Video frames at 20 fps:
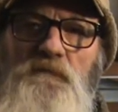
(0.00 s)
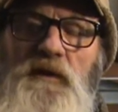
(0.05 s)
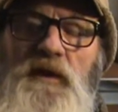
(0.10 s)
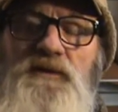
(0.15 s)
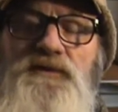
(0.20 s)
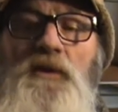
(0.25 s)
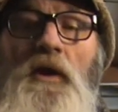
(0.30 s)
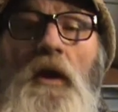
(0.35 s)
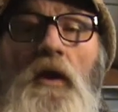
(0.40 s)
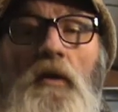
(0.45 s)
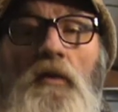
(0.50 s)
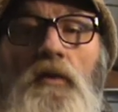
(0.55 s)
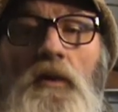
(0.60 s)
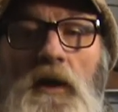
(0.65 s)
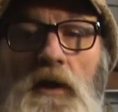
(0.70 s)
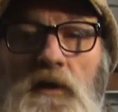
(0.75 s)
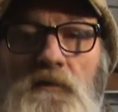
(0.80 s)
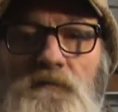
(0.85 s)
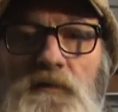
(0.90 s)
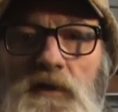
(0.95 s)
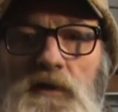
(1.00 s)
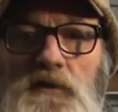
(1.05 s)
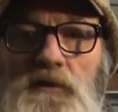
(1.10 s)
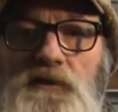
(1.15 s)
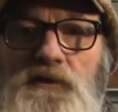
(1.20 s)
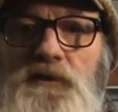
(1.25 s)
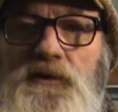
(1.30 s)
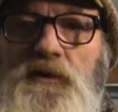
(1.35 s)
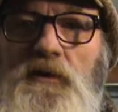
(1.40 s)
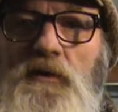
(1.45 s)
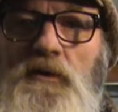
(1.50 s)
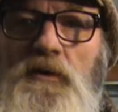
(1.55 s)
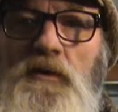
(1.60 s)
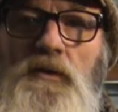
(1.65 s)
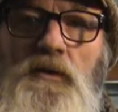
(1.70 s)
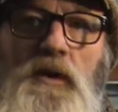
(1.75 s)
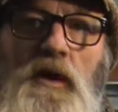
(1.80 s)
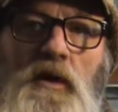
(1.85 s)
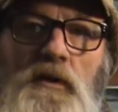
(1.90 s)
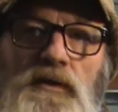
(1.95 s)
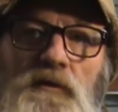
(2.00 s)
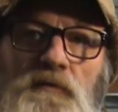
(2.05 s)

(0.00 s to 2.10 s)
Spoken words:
It's already built, so all the